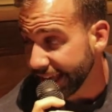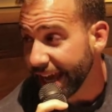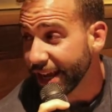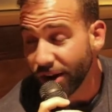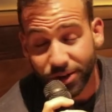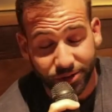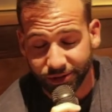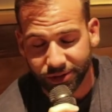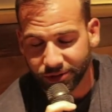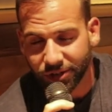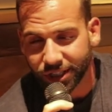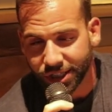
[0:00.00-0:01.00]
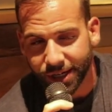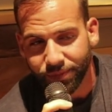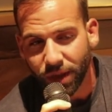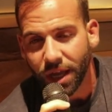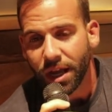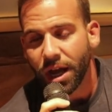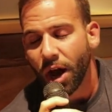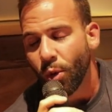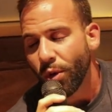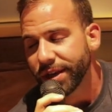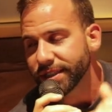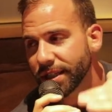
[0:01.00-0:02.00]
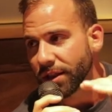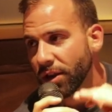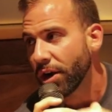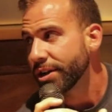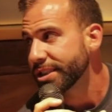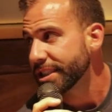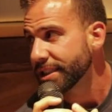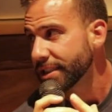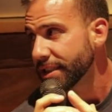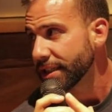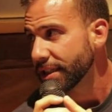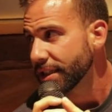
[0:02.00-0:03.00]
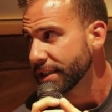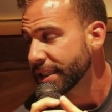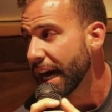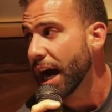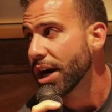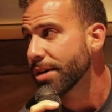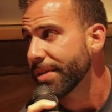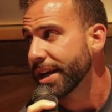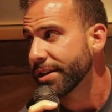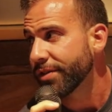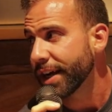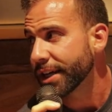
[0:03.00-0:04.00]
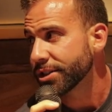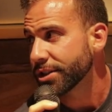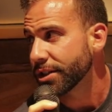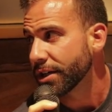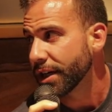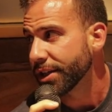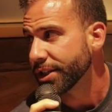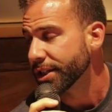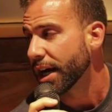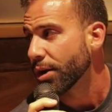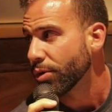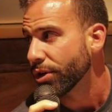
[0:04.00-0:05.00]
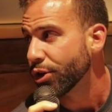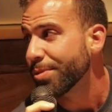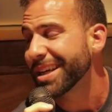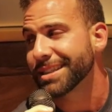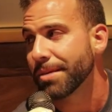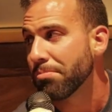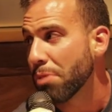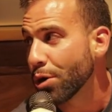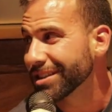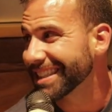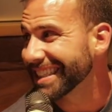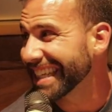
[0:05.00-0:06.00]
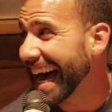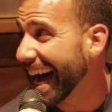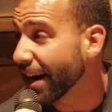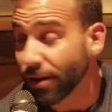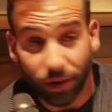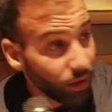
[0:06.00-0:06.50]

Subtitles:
Yeah, no, you crushed it. What is the largest tire manufacturer in the entire world? Who makes the most tire?